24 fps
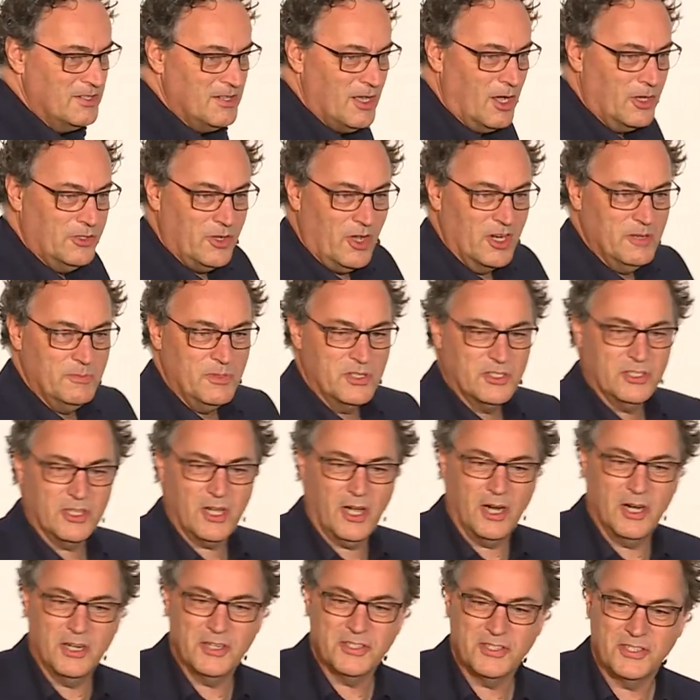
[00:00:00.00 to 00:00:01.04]
Autonomous
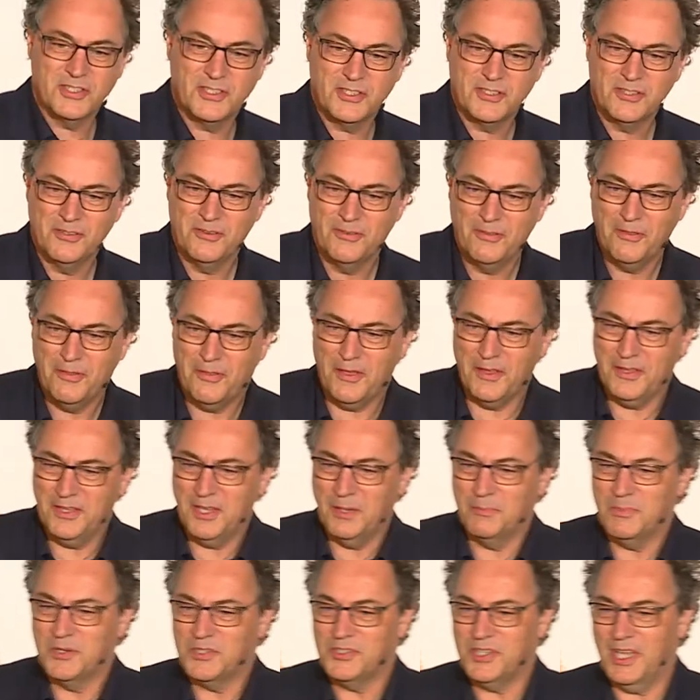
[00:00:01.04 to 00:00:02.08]
cars,
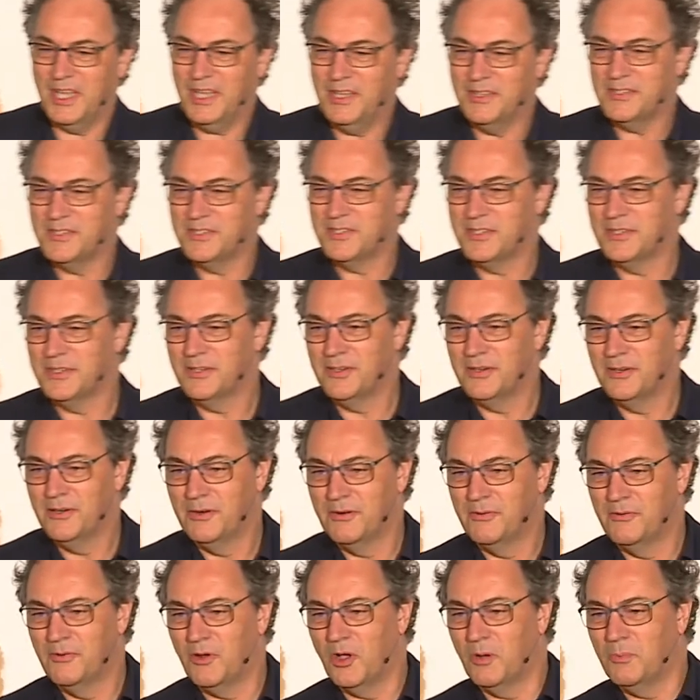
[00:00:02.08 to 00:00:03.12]
thinking machines,
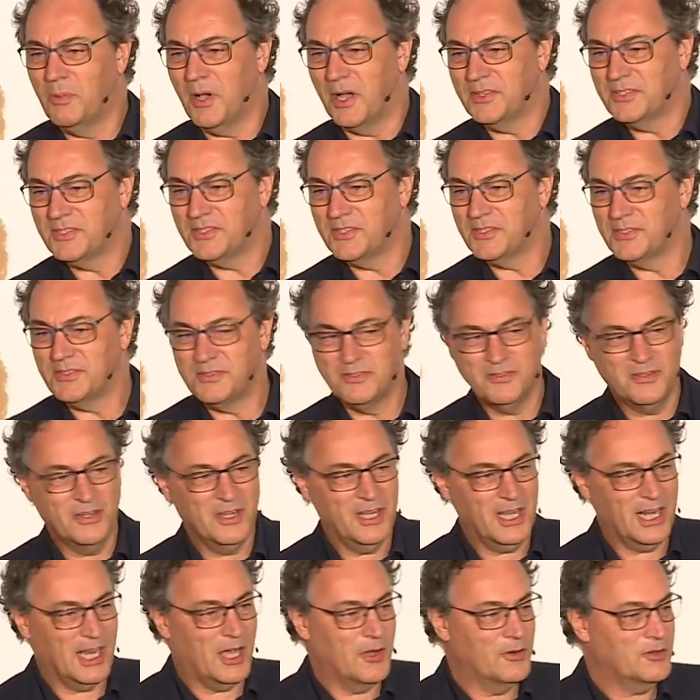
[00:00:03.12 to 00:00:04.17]
robots,
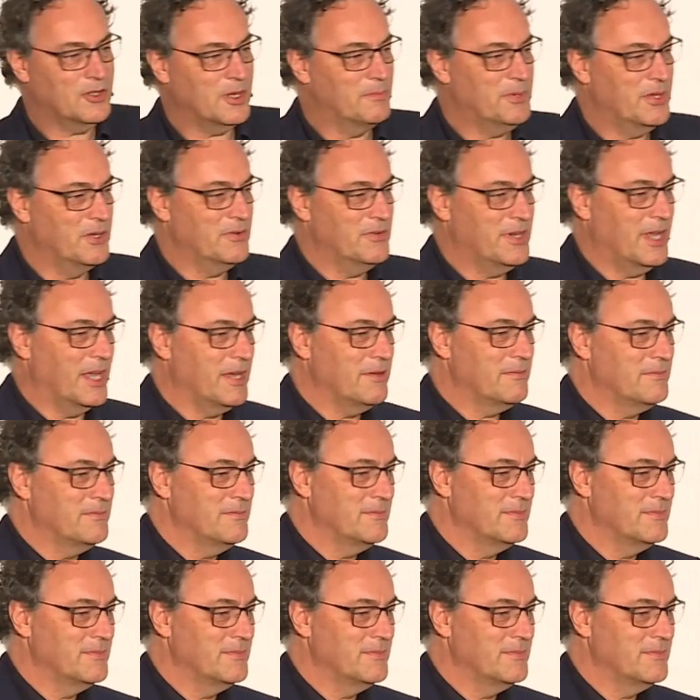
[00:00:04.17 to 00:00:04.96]
cloud computing.